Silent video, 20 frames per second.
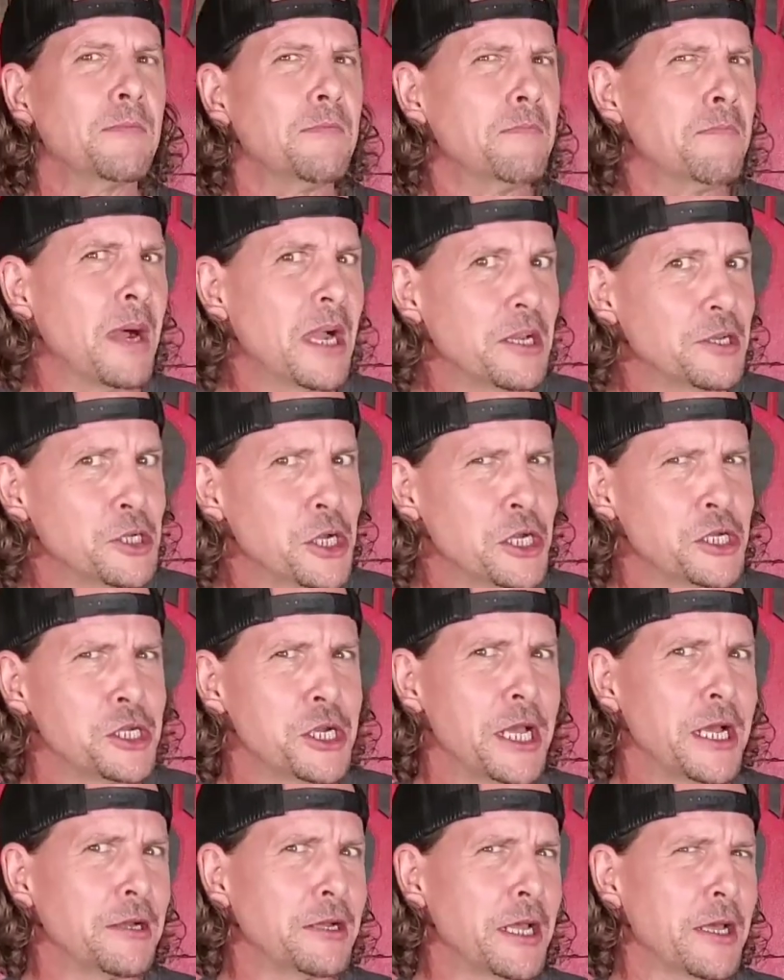Might change
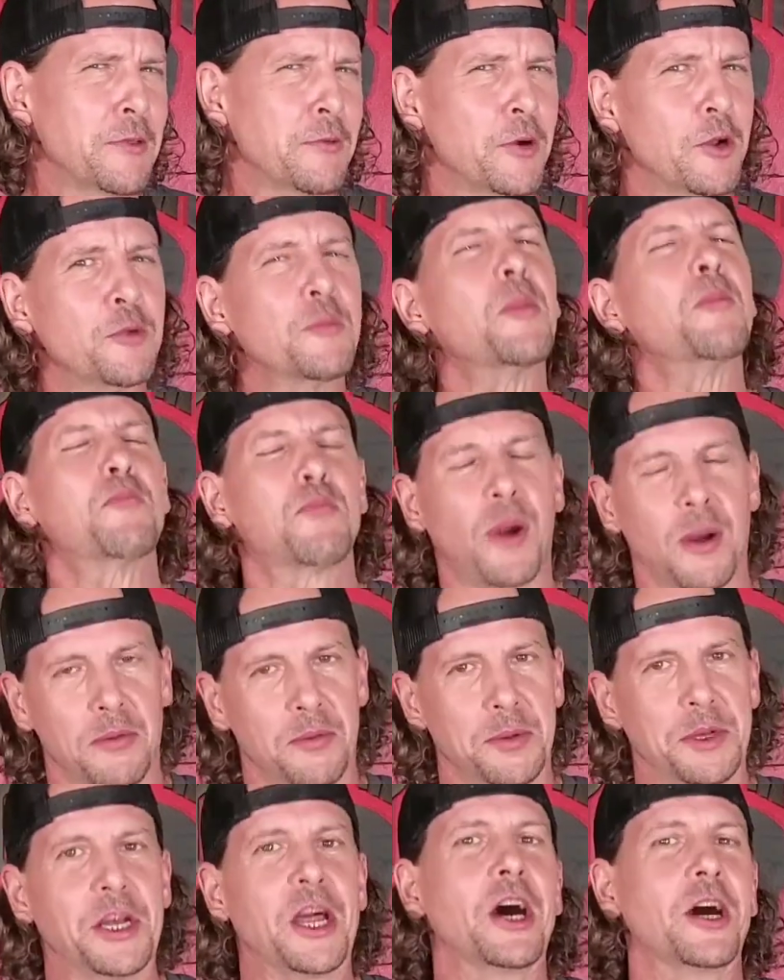it out down the road,
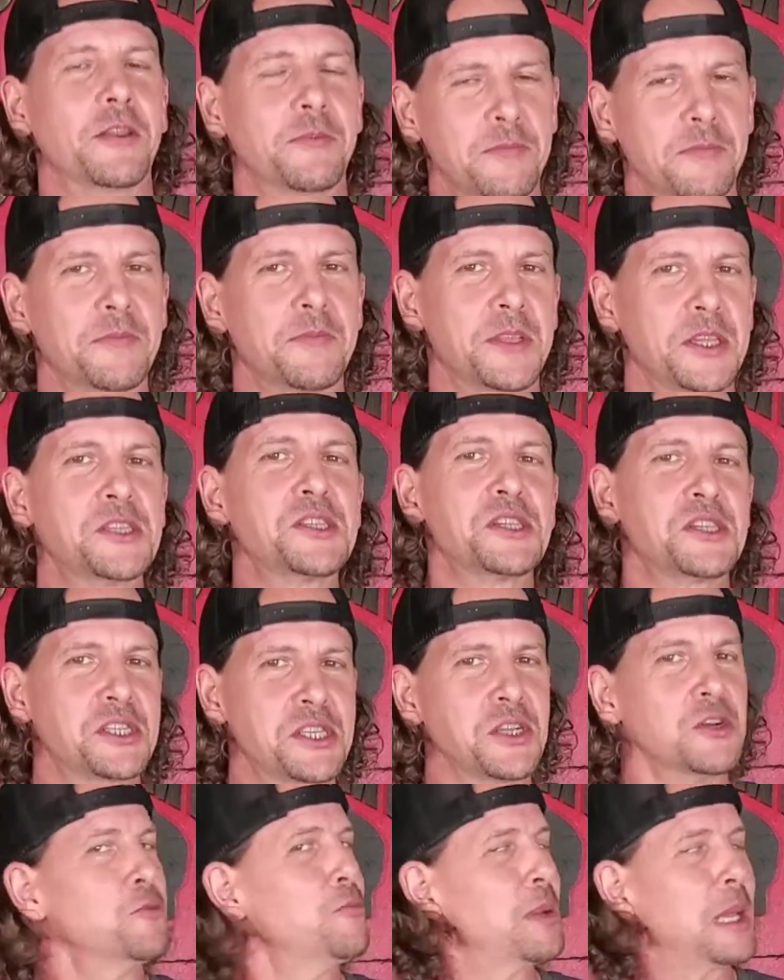probably not. This is
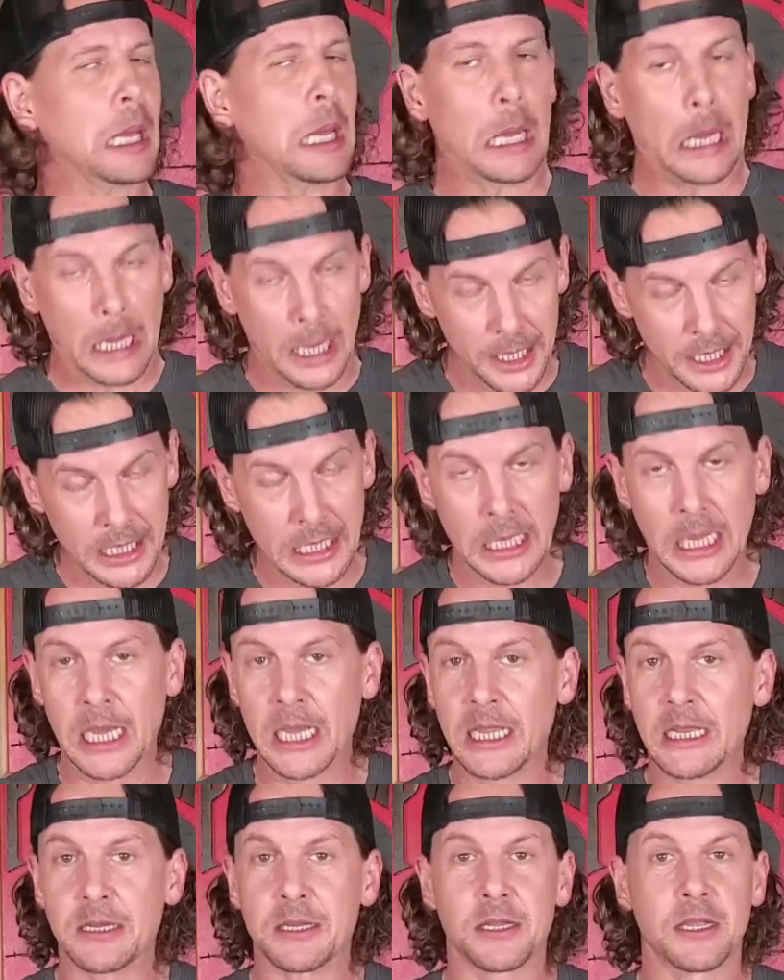still plenty
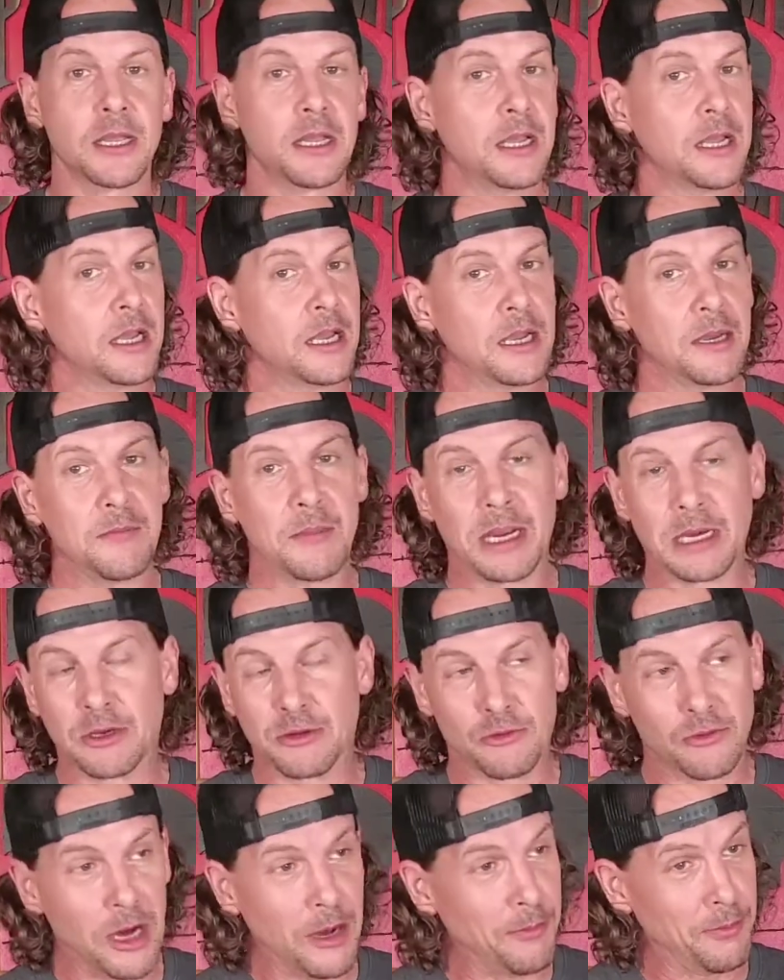light. My
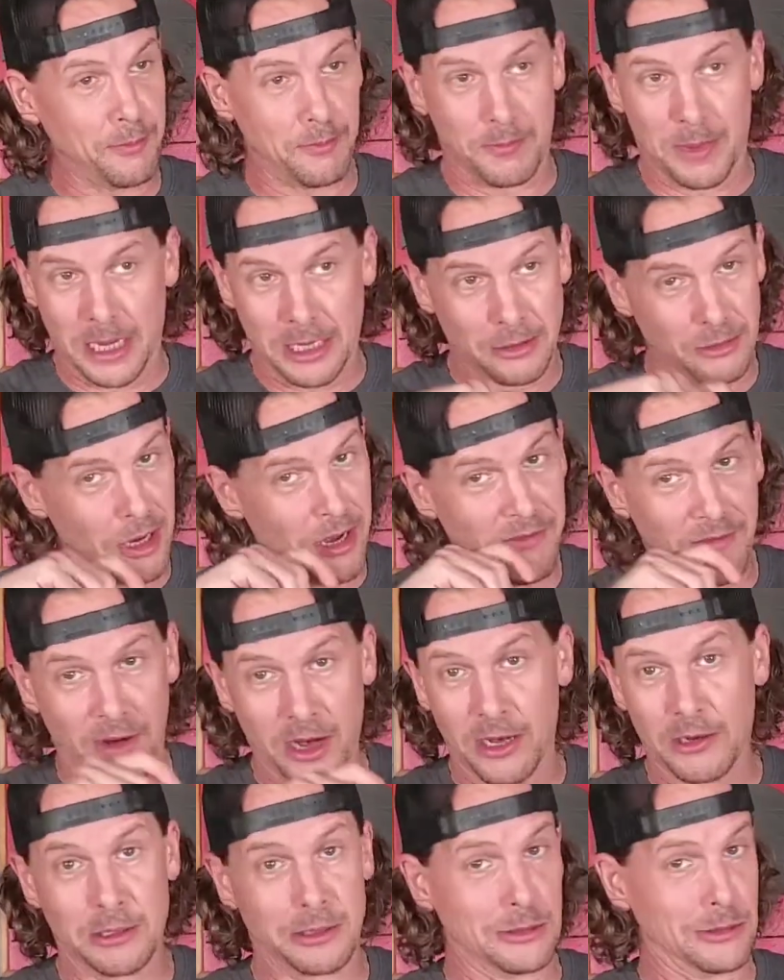dry my dry
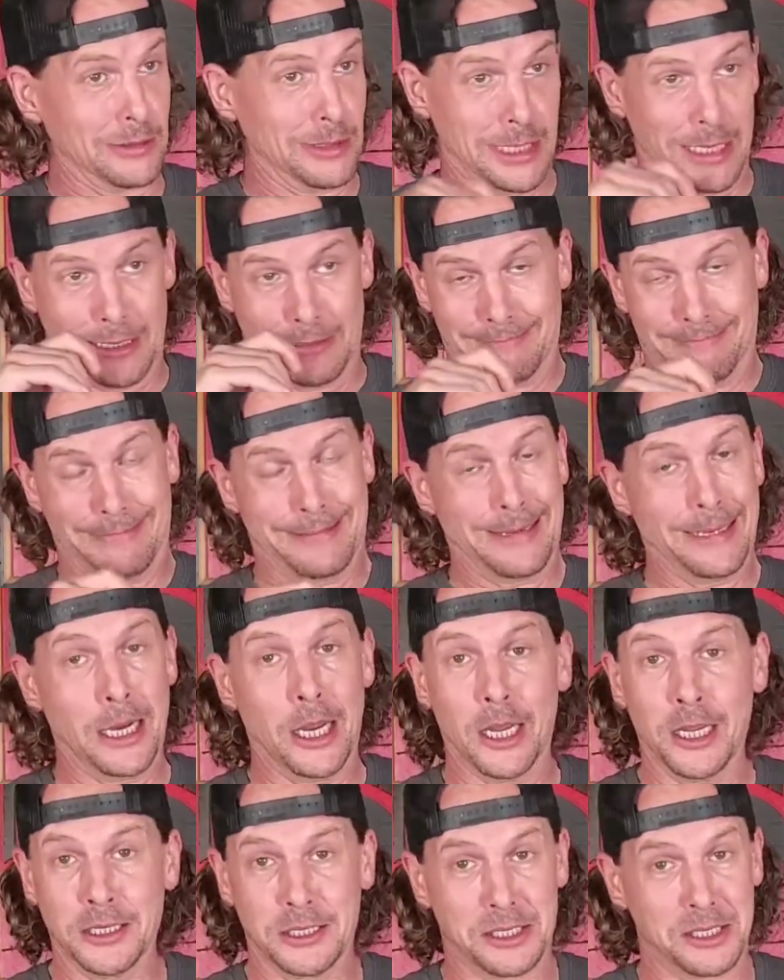fires are like
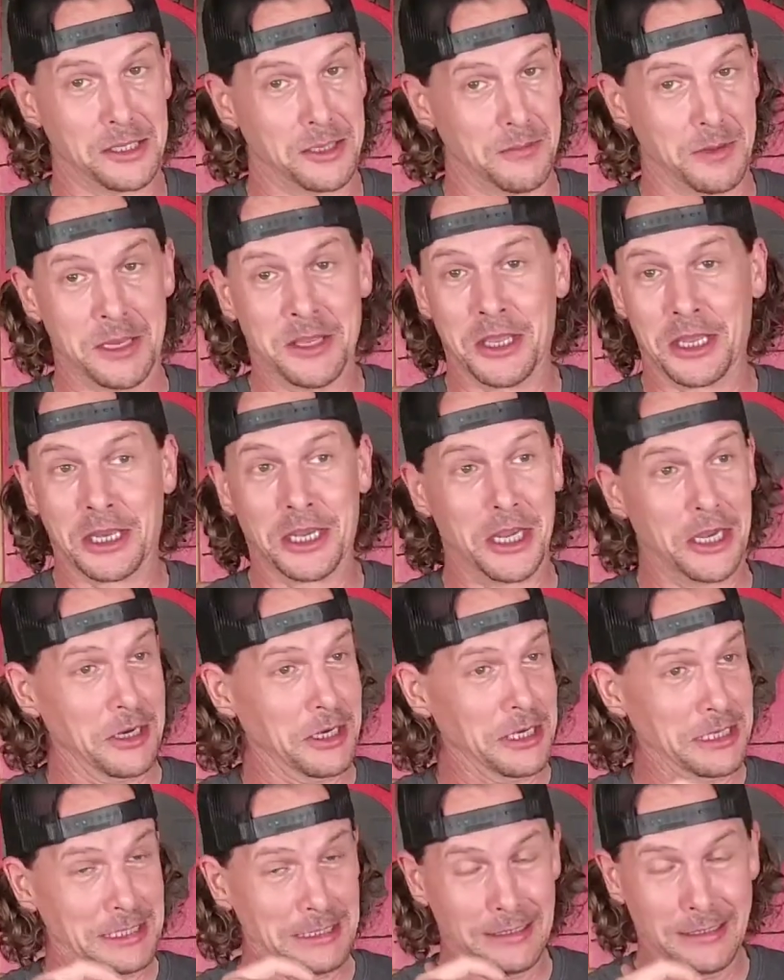nuts. I mean, the
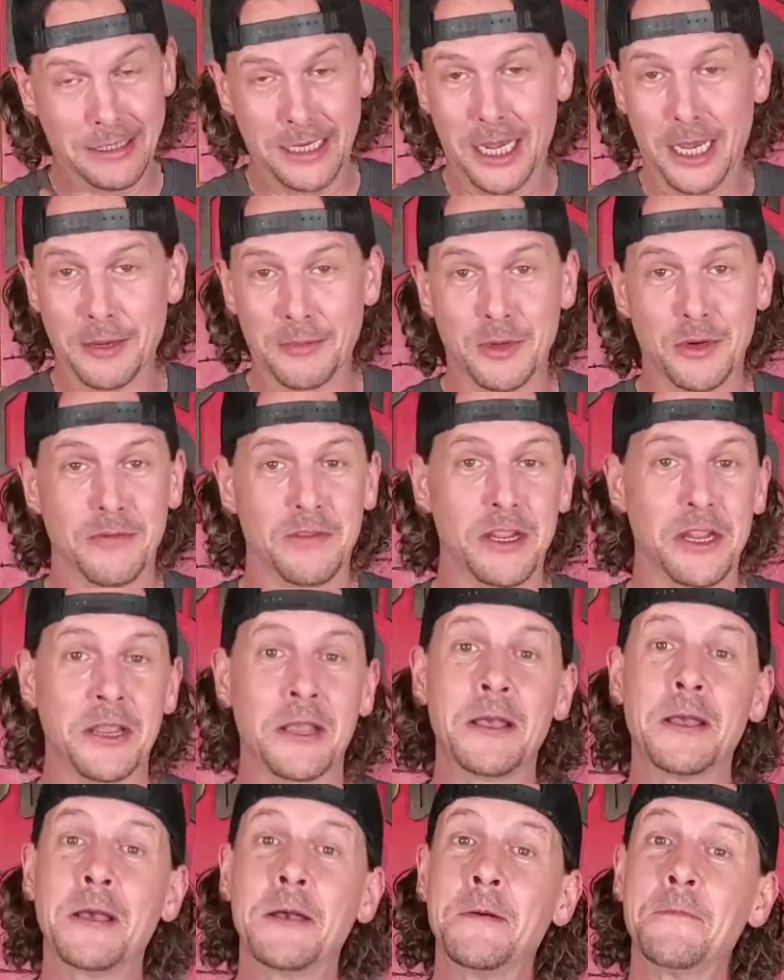gun is not
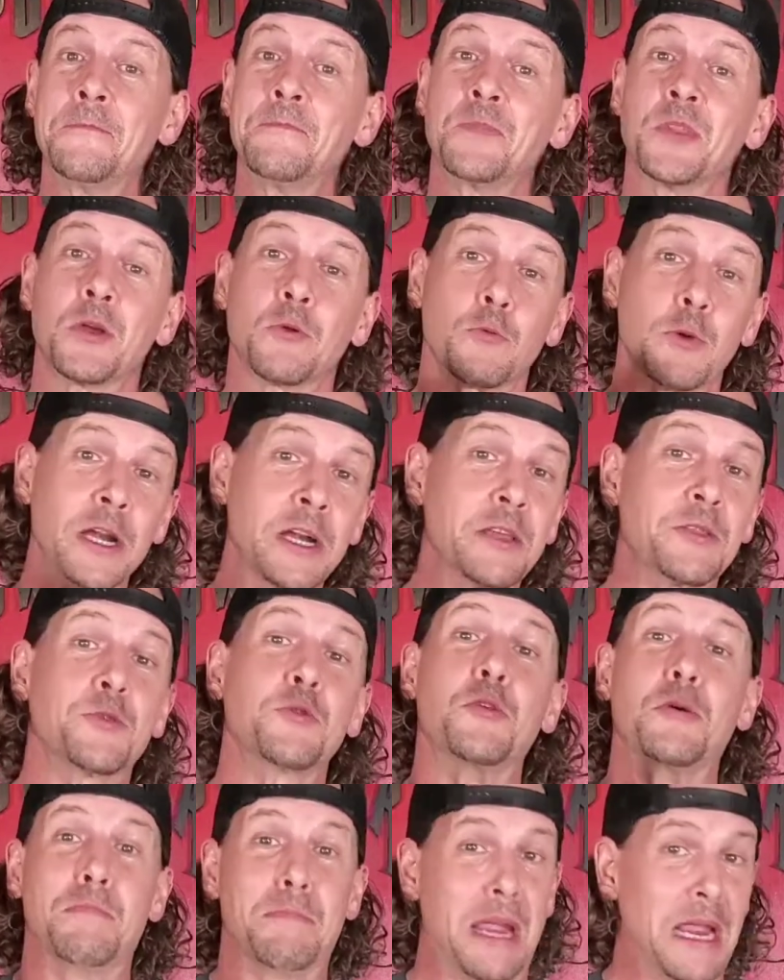moving. Ran it
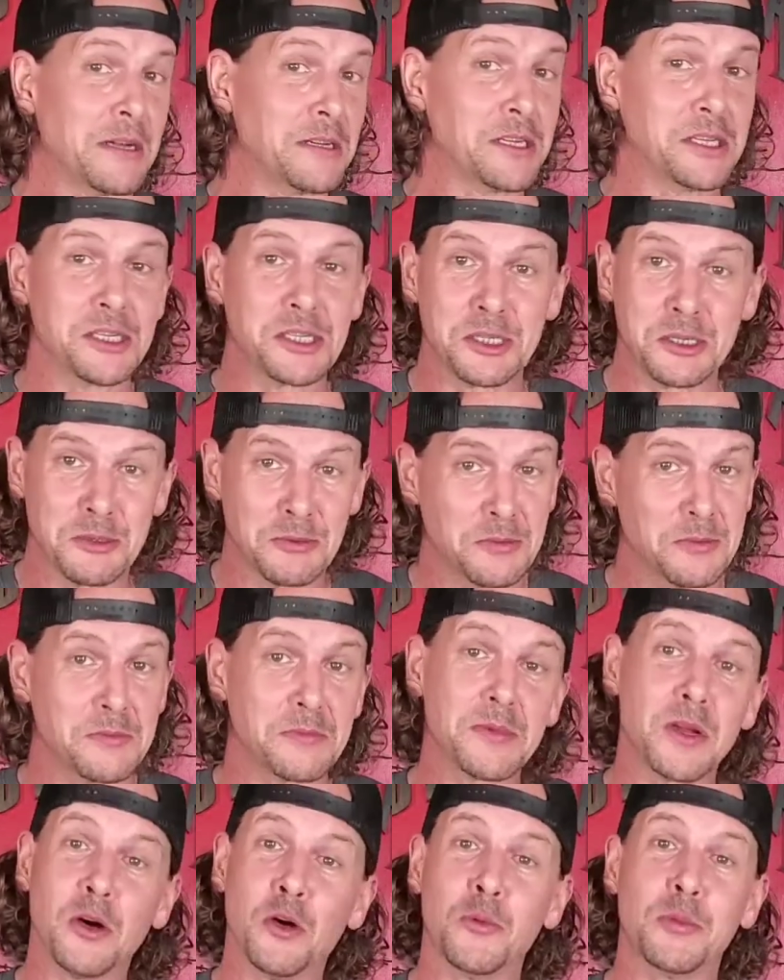through the mantis
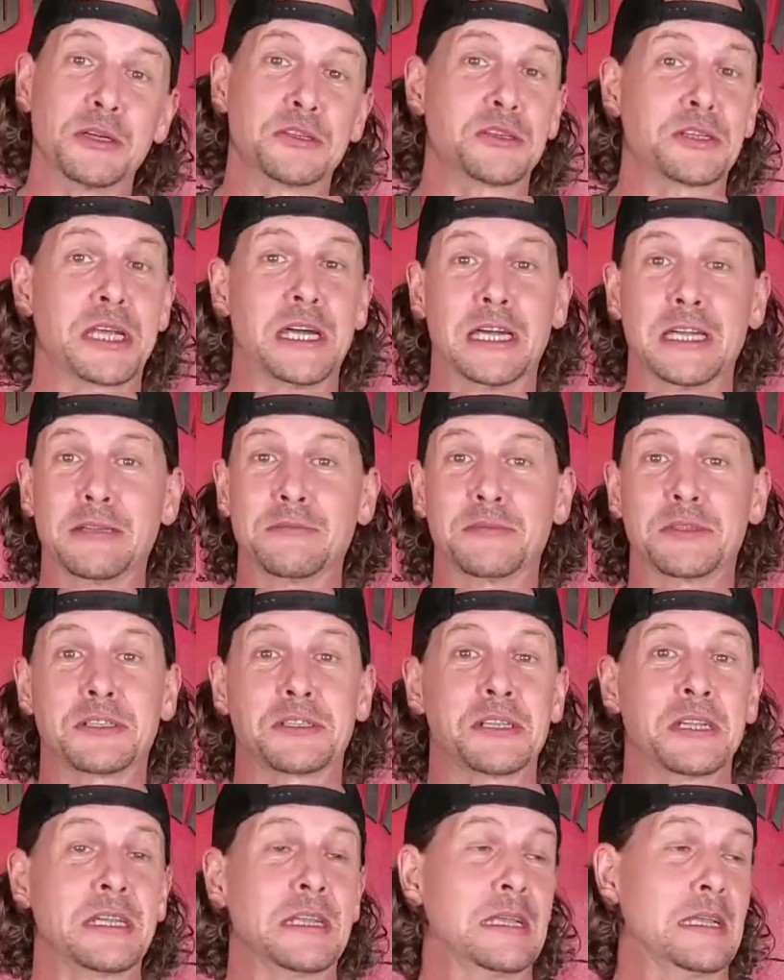a whole bunch of
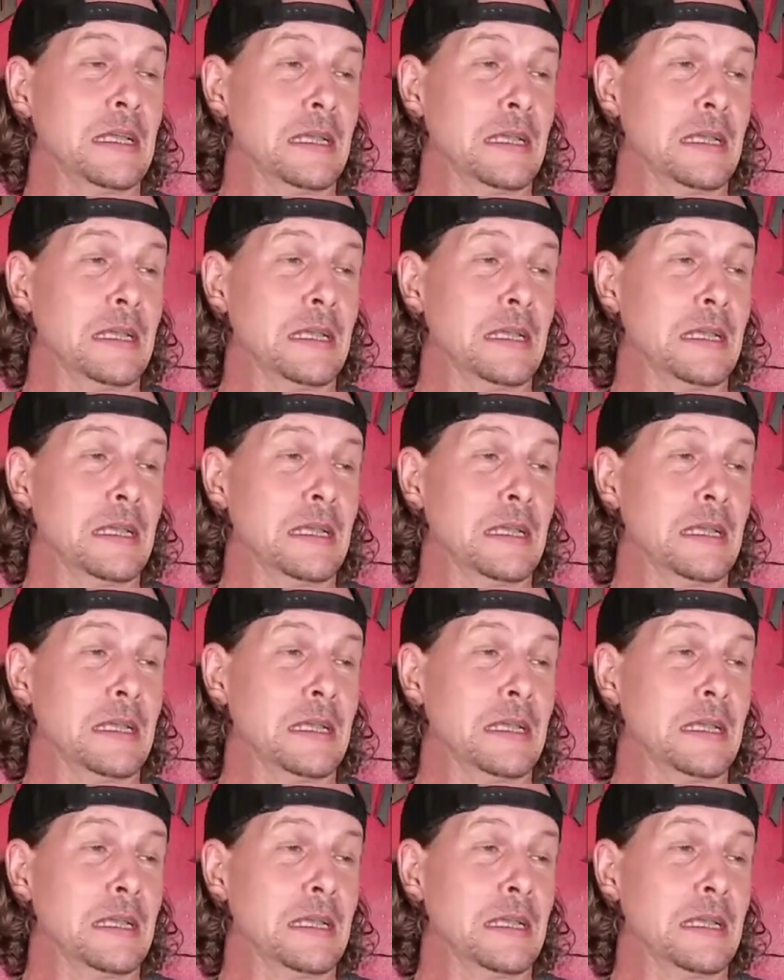times